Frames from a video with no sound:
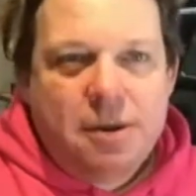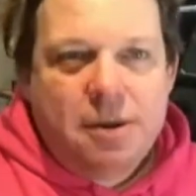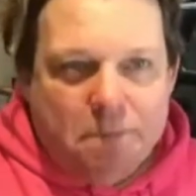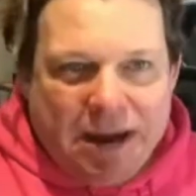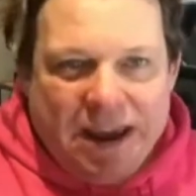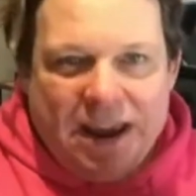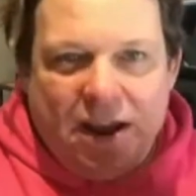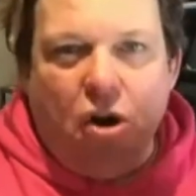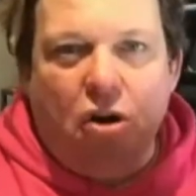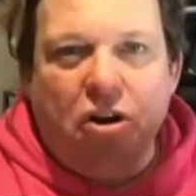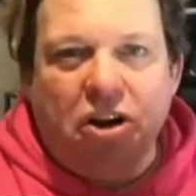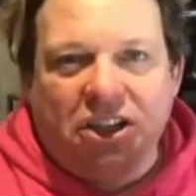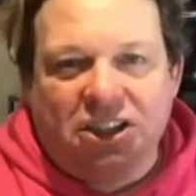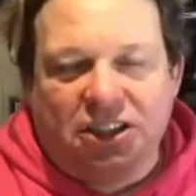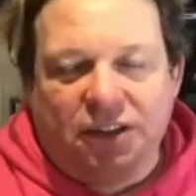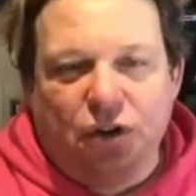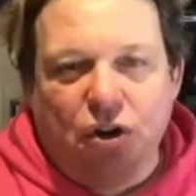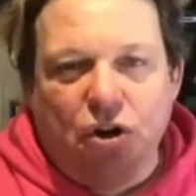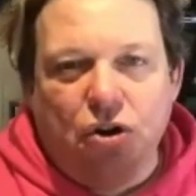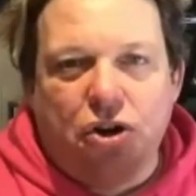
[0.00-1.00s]
being honest,
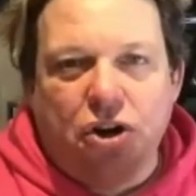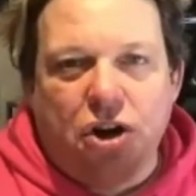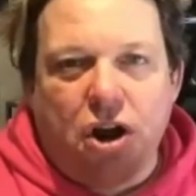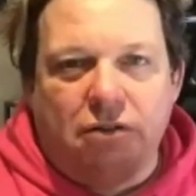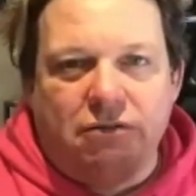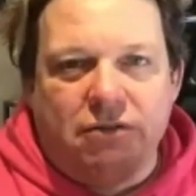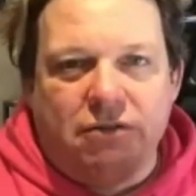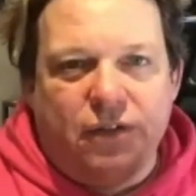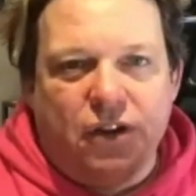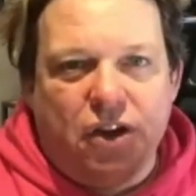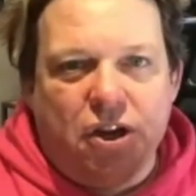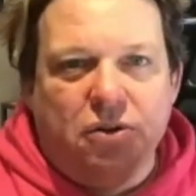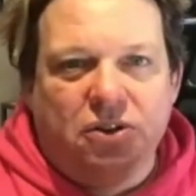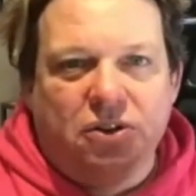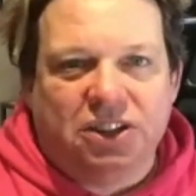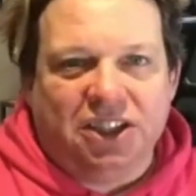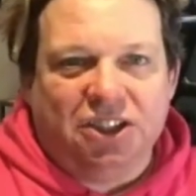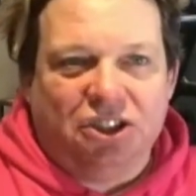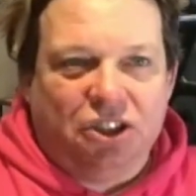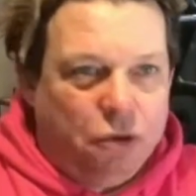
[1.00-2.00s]
if you look at our reviews,
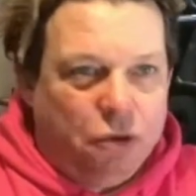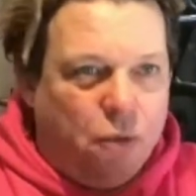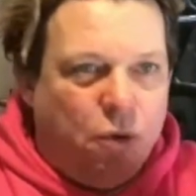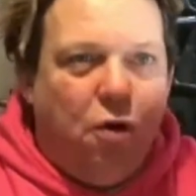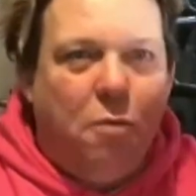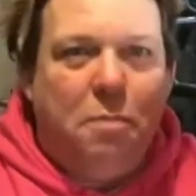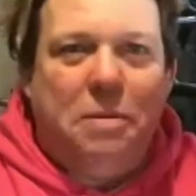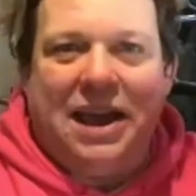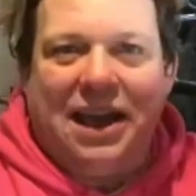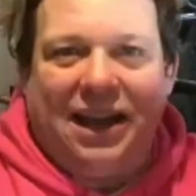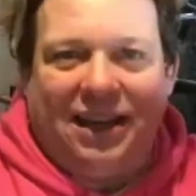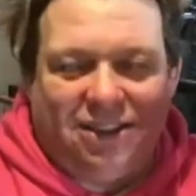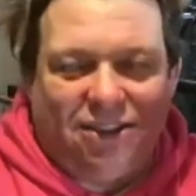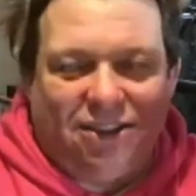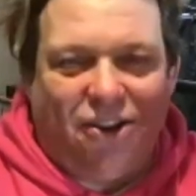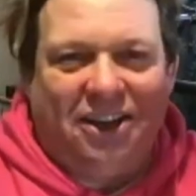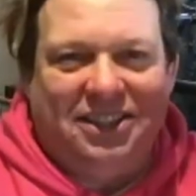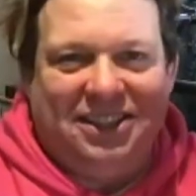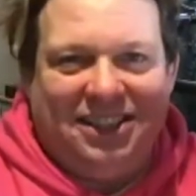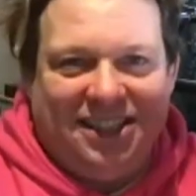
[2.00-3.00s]
is you will be
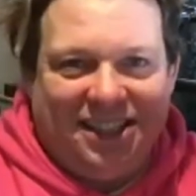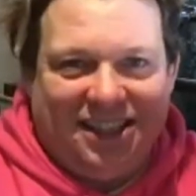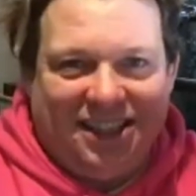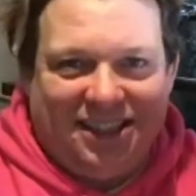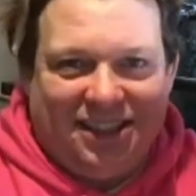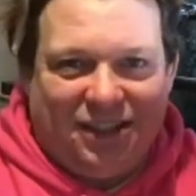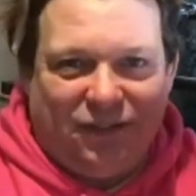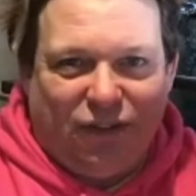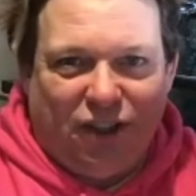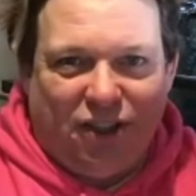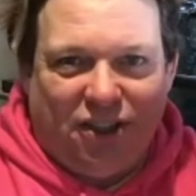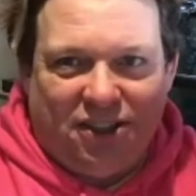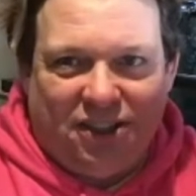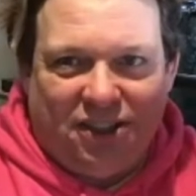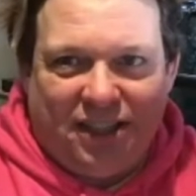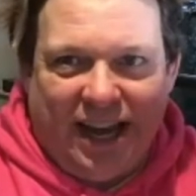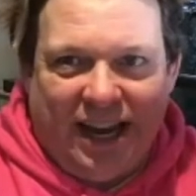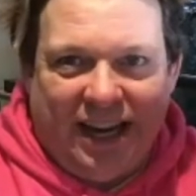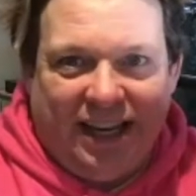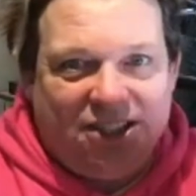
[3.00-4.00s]
excited at this first
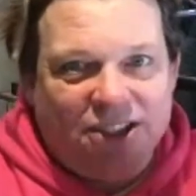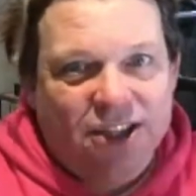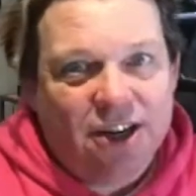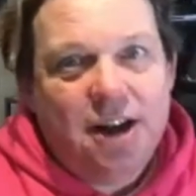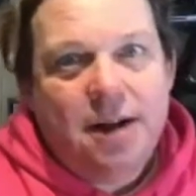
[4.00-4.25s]
stage.